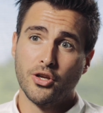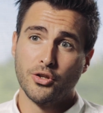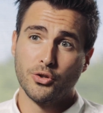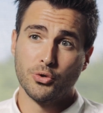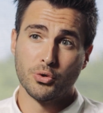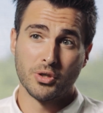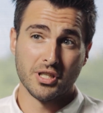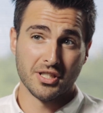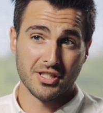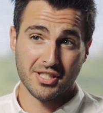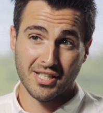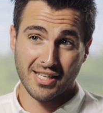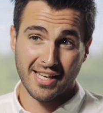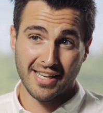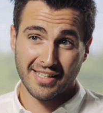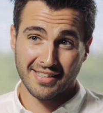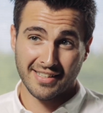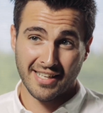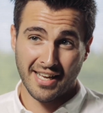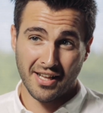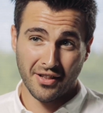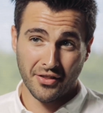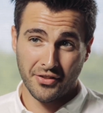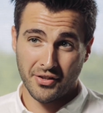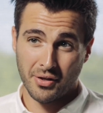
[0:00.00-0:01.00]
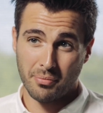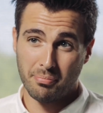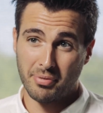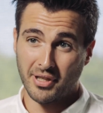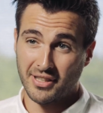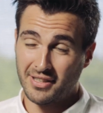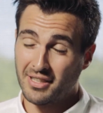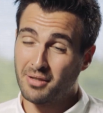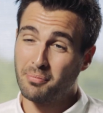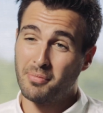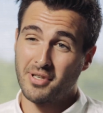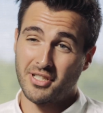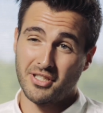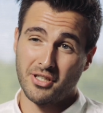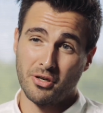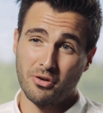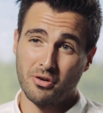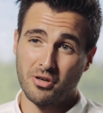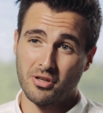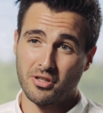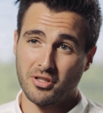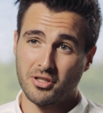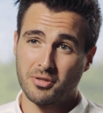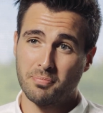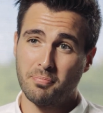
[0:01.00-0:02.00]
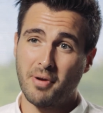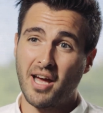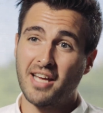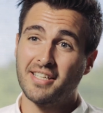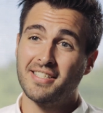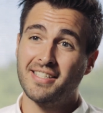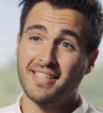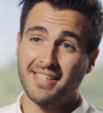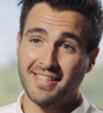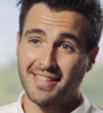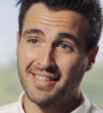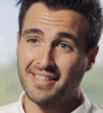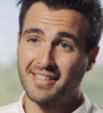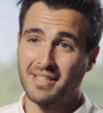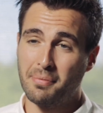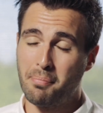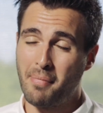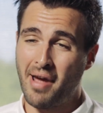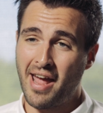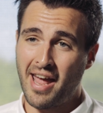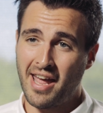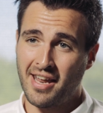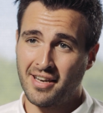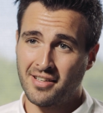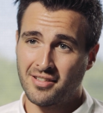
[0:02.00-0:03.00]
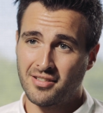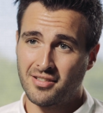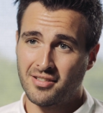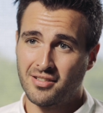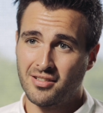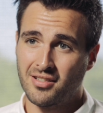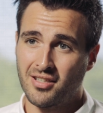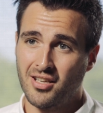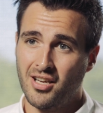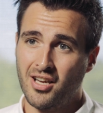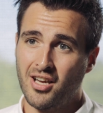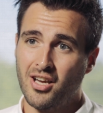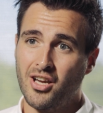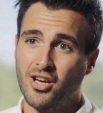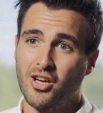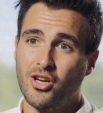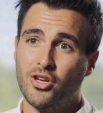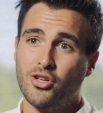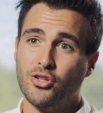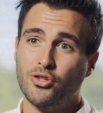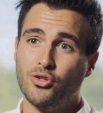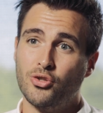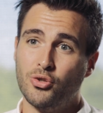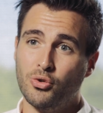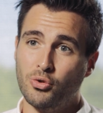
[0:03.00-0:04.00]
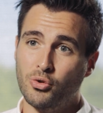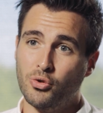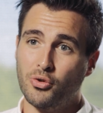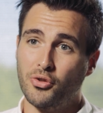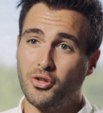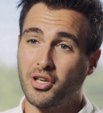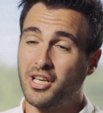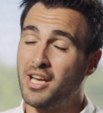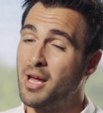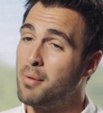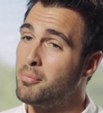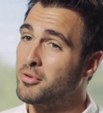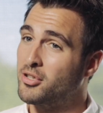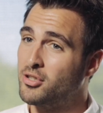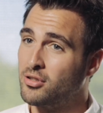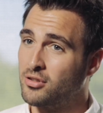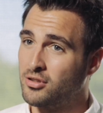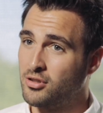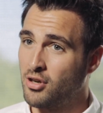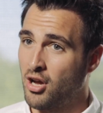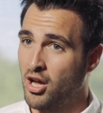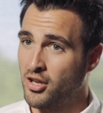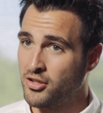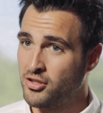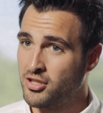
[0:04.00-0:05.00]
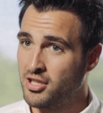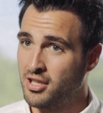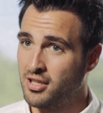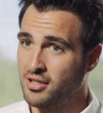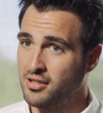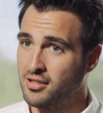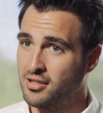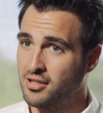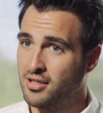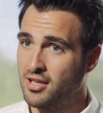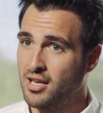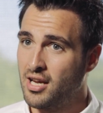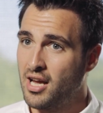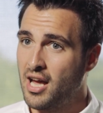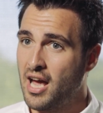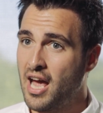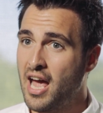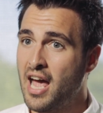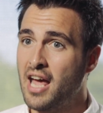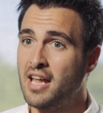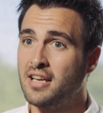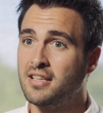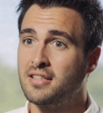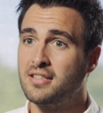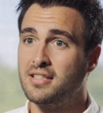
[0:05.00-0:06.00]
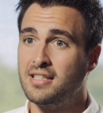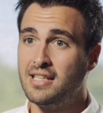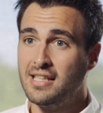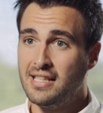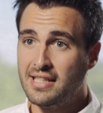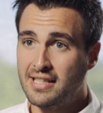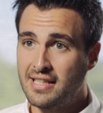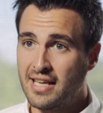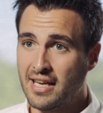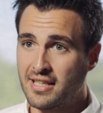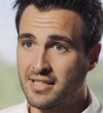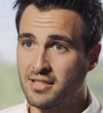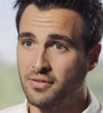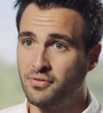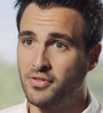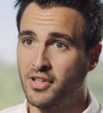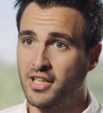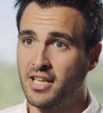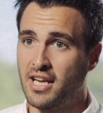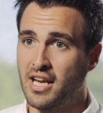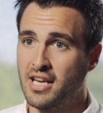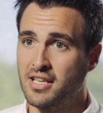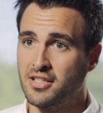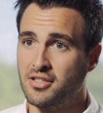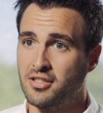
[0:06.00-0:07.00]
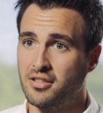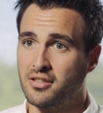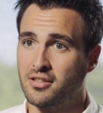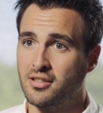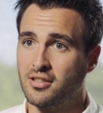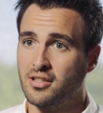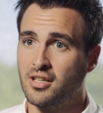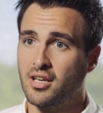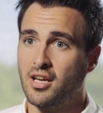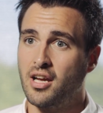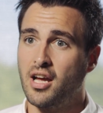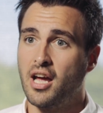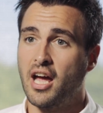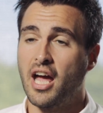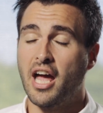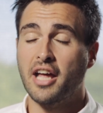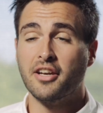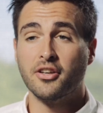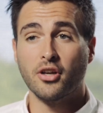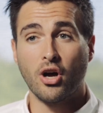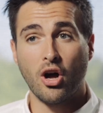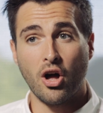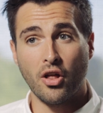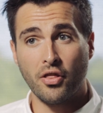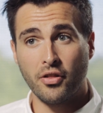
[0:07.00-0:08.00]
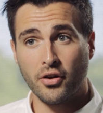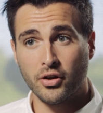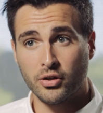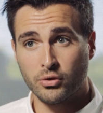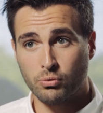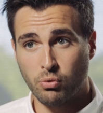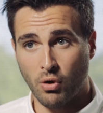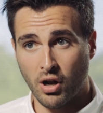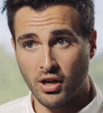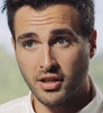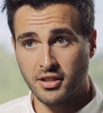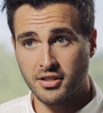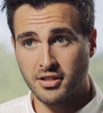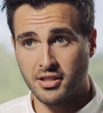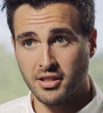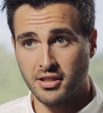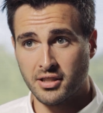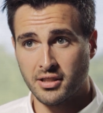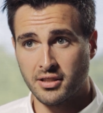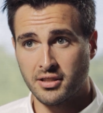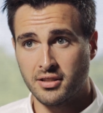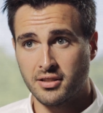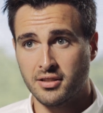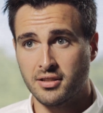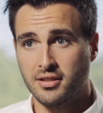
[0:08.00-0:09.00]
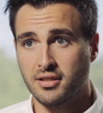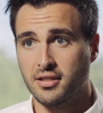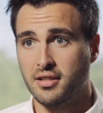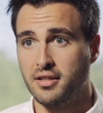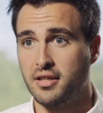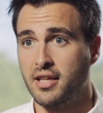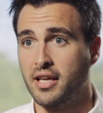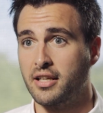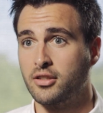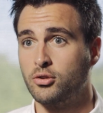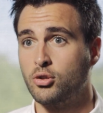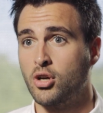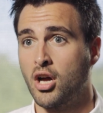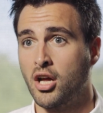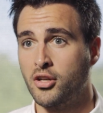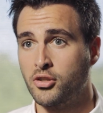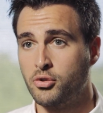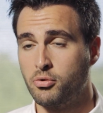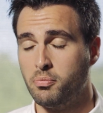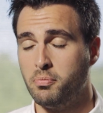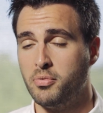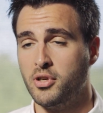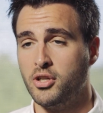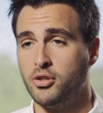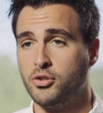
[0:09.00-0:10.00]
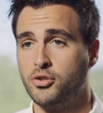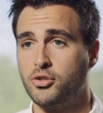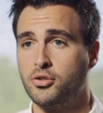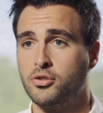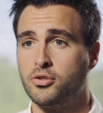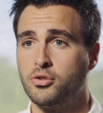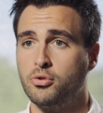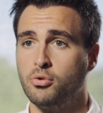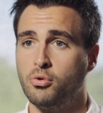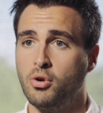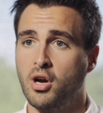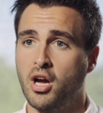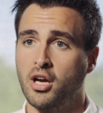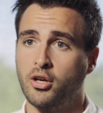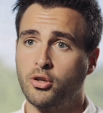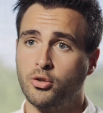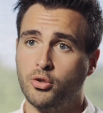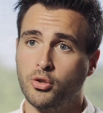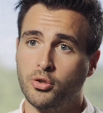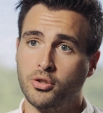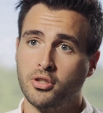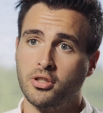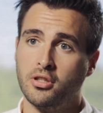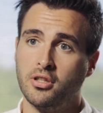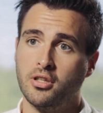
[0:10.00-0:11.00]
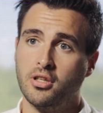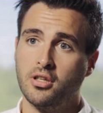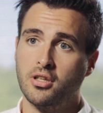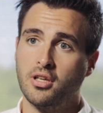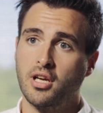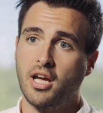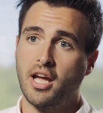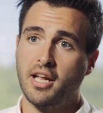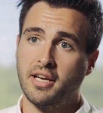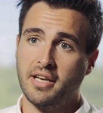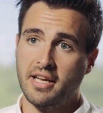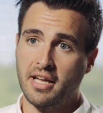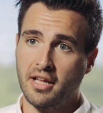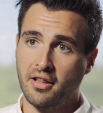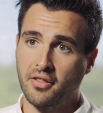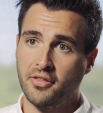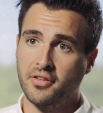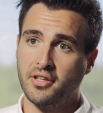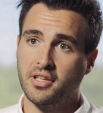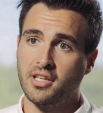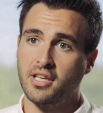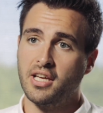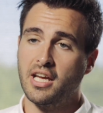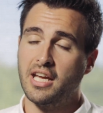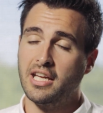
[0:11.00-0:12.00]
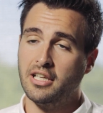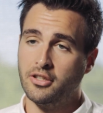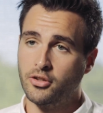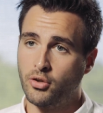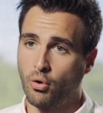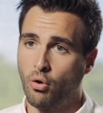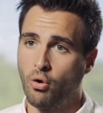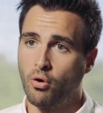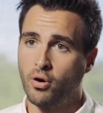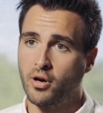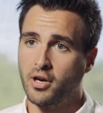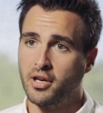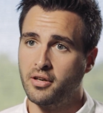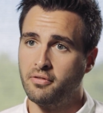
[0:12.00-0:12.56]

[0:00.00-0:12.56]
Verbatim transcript: You can select healthy building materials by setting demands to the chemical content and degasification and other qualities that contributes to a good and healthy indoor